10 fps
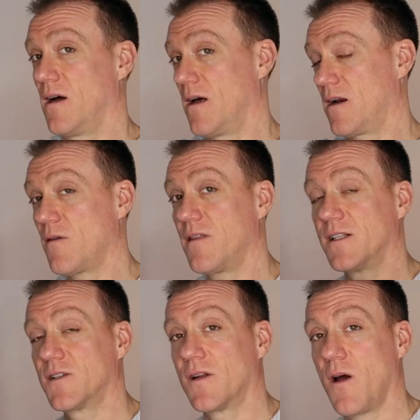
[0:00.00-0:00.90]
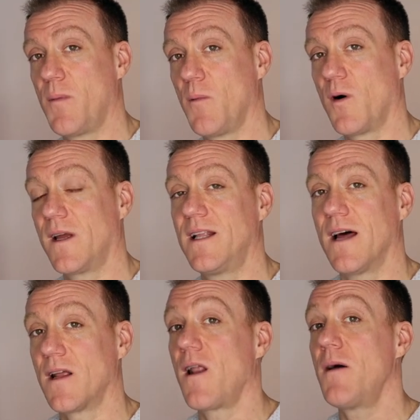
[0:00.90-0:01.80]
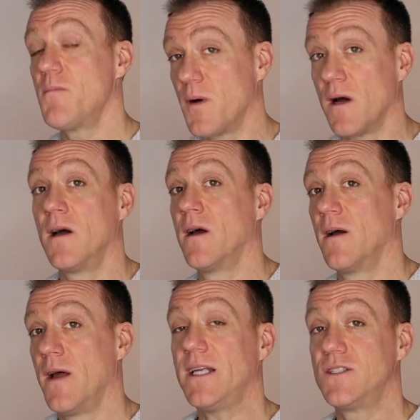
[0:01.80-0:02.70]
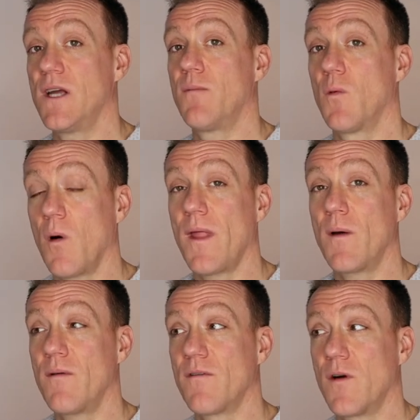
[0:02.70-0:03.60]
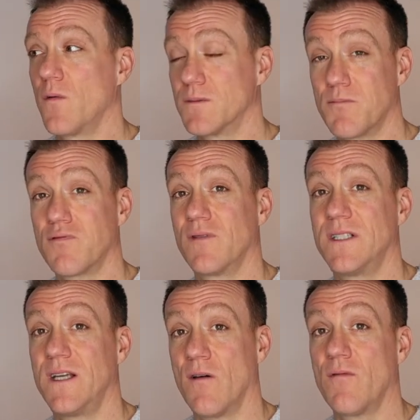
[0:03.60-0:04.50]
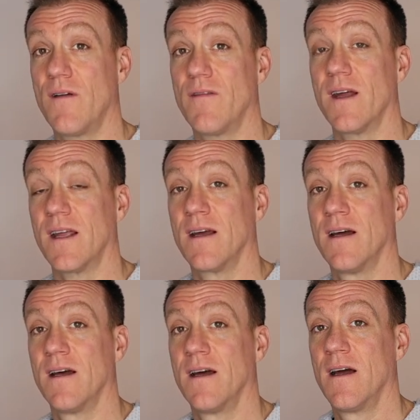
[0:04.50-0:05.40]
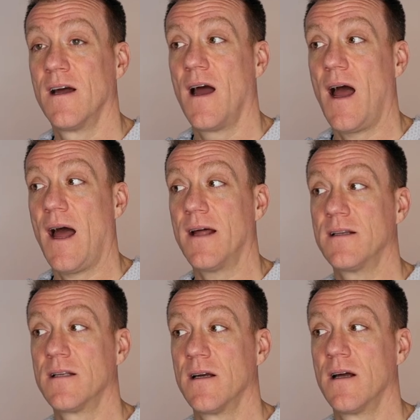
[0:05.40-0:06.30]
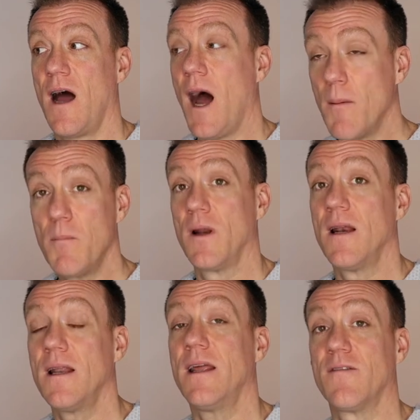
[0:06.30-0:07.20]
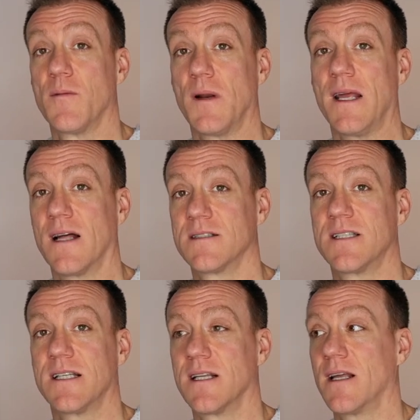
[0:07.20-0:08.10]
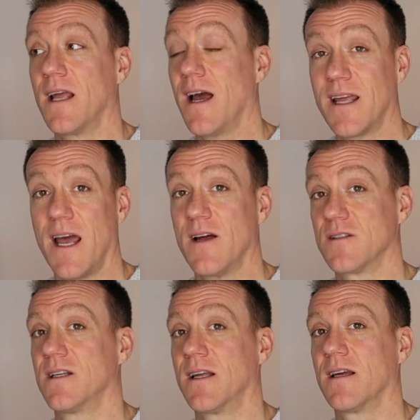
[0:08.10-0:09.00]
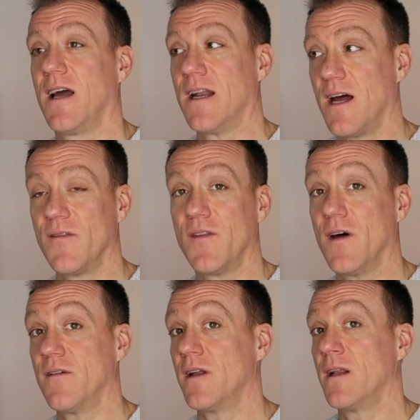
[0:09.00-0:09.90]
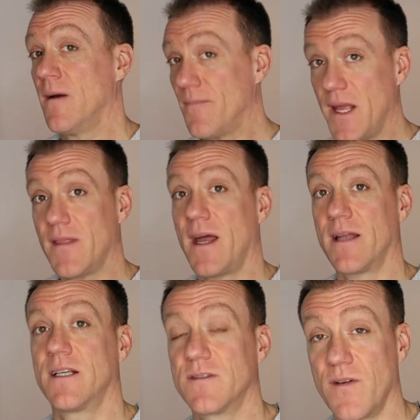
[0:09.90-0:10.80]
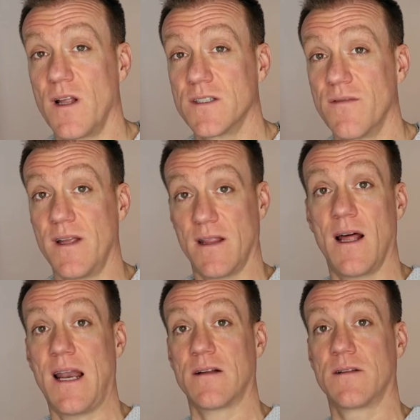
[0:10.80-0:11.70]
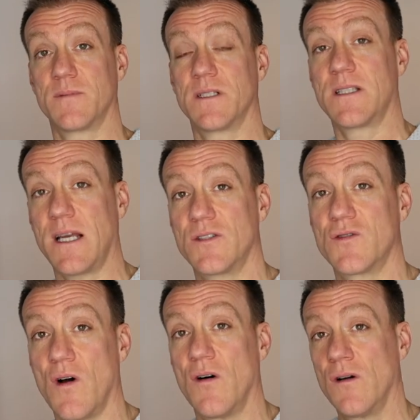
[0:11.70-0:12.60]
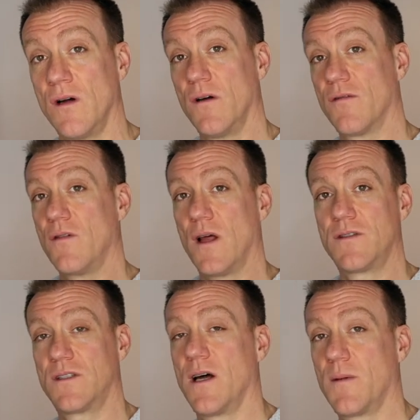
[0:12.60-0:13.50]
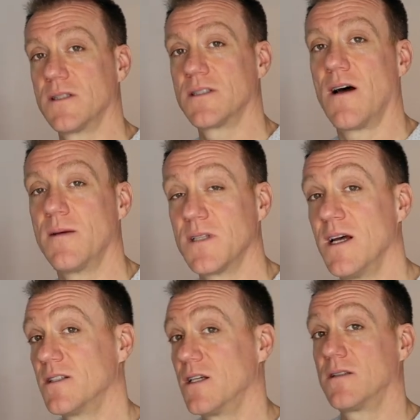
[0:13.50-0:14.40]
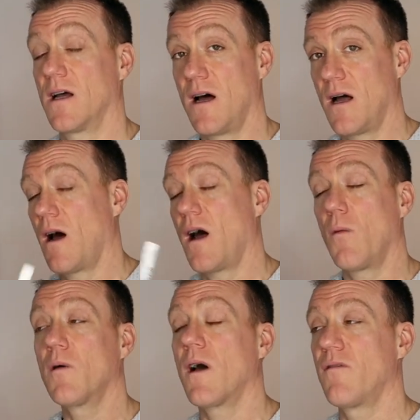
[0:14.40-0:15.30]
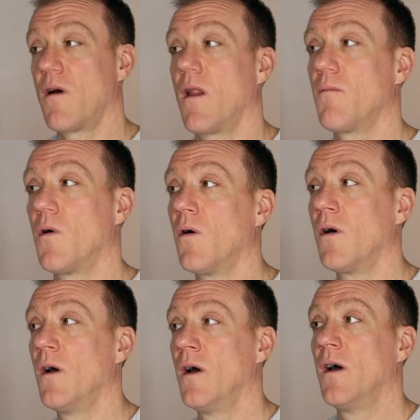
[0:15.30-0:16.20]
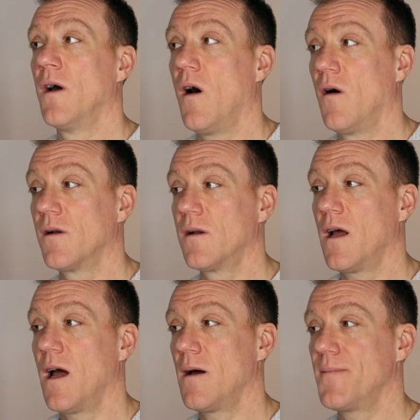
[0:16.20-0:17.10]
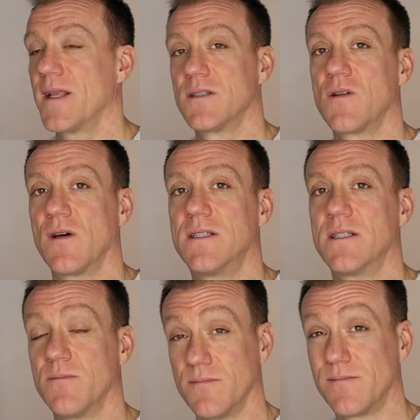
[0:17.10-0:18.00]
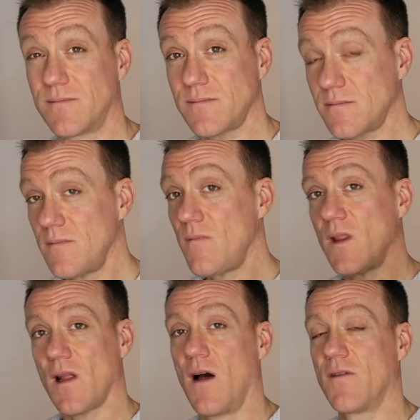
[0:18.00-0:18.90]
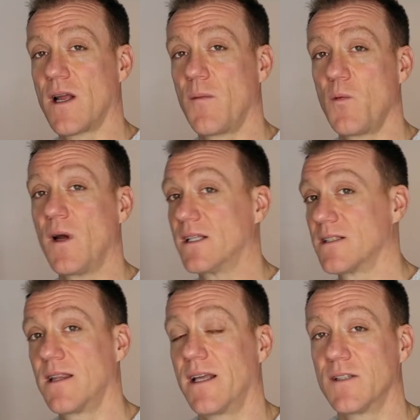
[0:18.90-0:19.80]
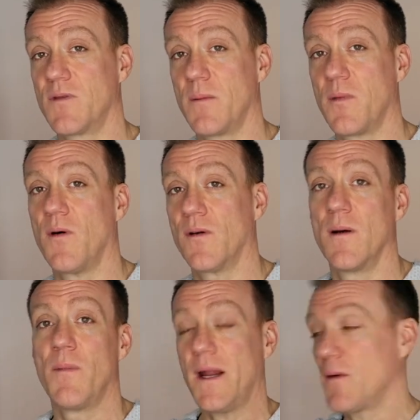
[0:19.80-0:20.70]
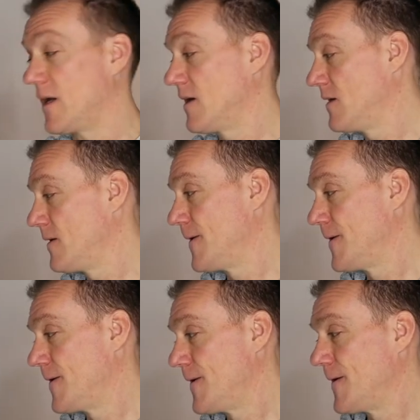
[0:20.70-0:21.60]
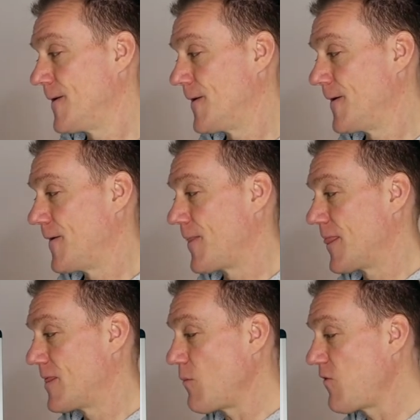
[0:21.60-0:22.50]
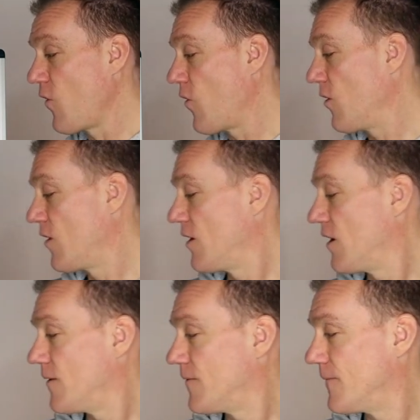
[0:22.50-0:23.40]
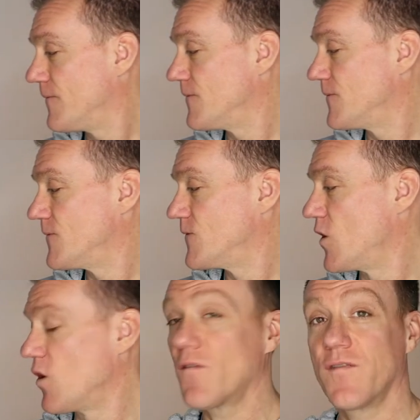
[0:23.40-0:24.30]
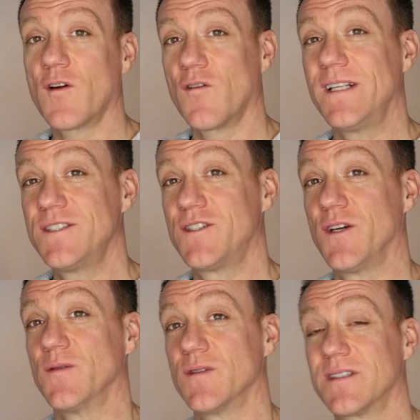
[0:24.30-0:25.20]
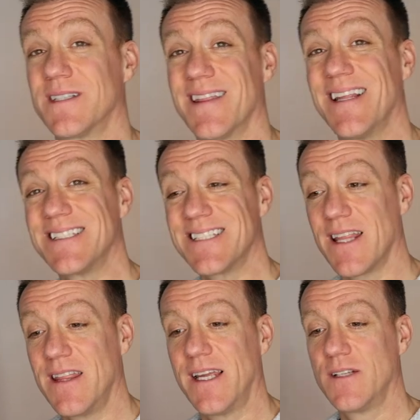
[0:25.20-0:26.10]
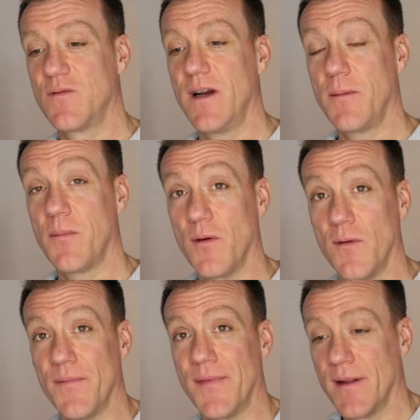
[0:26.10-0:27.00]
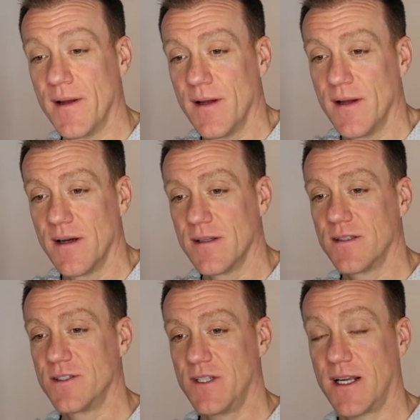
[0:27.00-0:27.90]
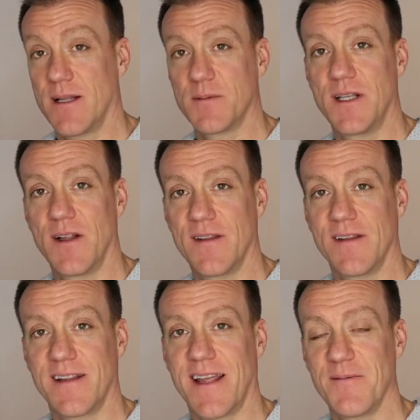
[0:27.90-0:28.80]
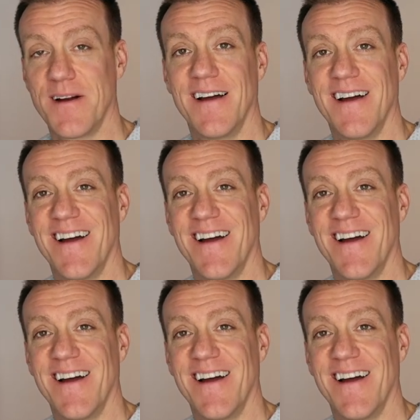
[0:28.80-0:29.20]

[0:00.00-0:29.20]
I know things could go a bit wonky down the line, but in general, what they went through was pretty horrific and unbelievably unsettling and chaotic and unnerving. Yet they had this philosophy that allowed them to stay strong through those turbulent times. So I will cover a lot more on Stoicism over the coming weeks. I think it's really important. But anyway, number four, look for the green shoots. This, I think, is really important. Just checking I'm still on the camera.